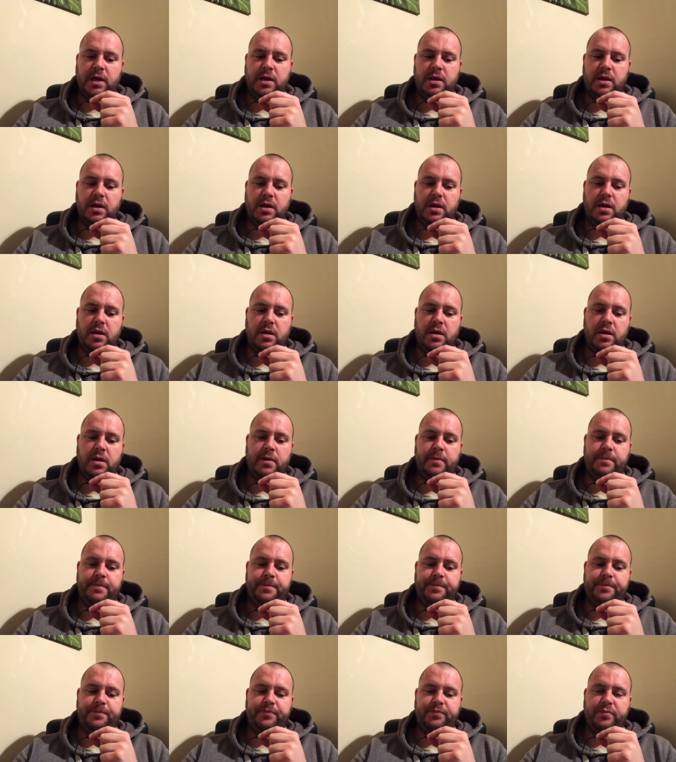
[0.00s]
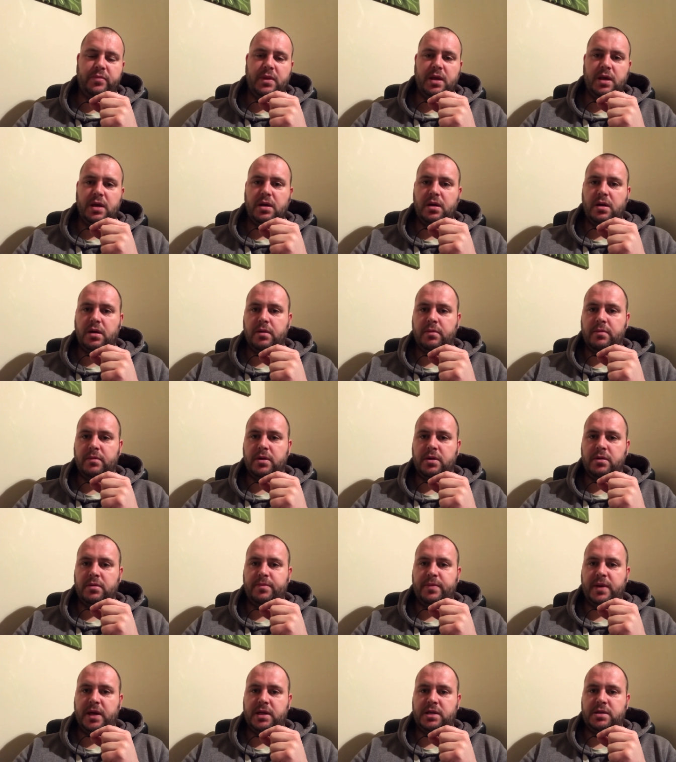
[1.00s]
And I
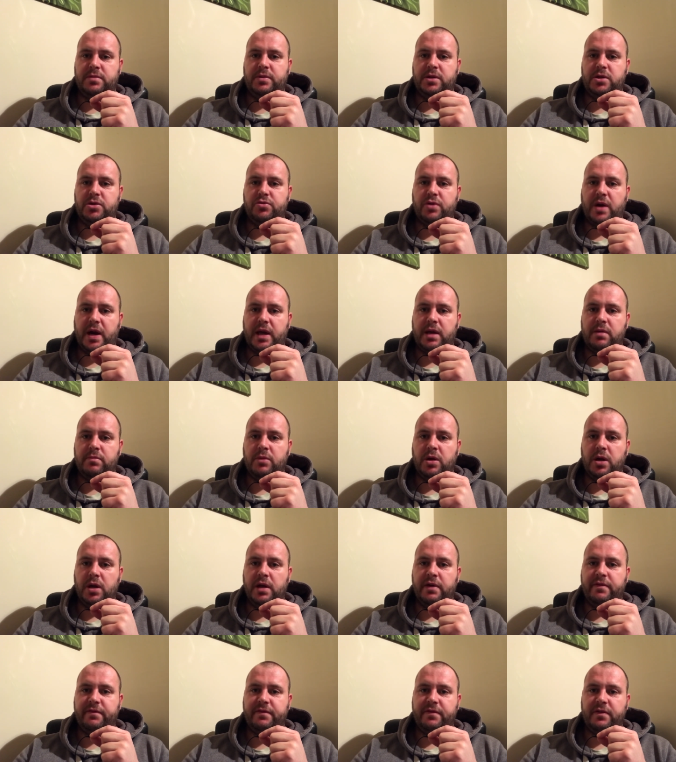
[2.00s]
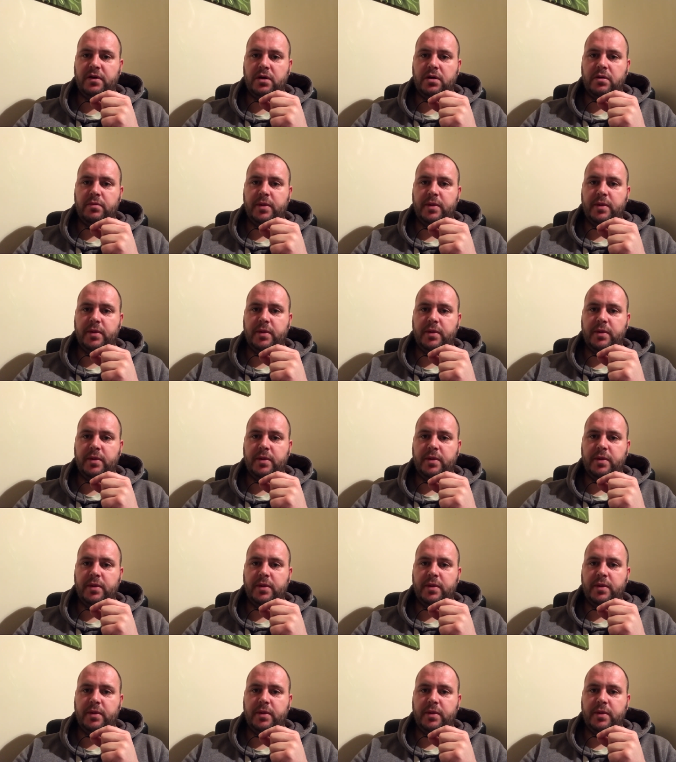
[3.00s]
appear to be dragging my left foot a bit